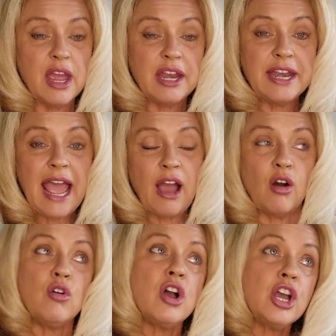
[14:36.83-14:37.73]
Now,
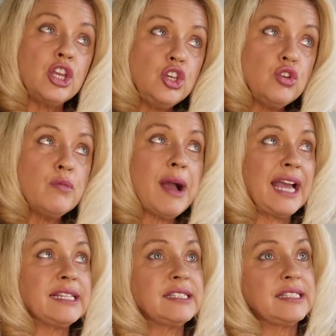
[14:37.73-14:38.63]
you
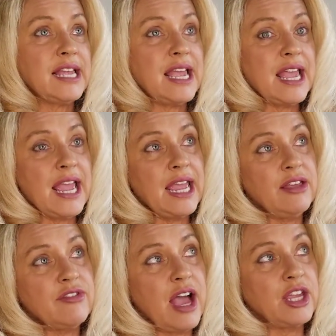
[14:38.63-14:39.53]
might say
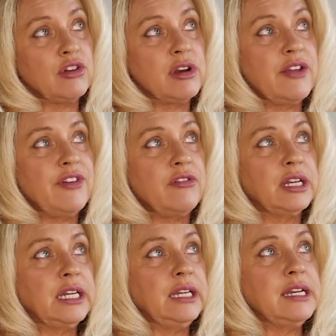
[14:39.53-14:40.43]
that you're in a
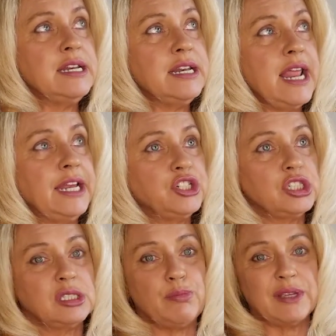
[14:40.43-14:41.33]
very niche
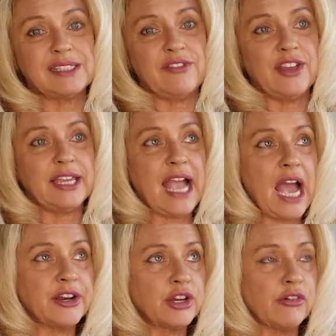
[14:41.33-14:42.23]
specific
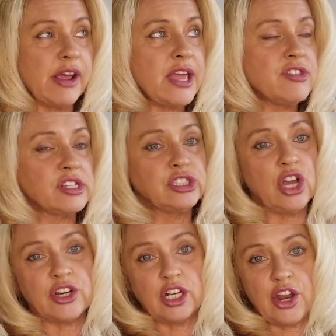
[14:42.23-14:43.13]
category. There's
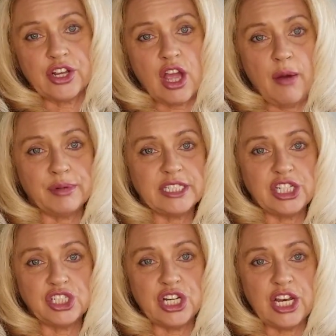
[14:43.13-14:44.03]
not a lot of
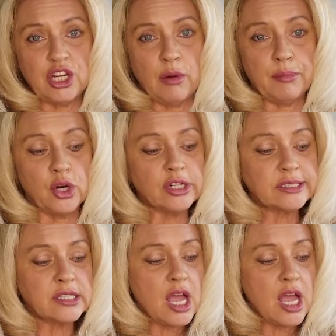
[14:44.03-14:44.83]
competition in your books.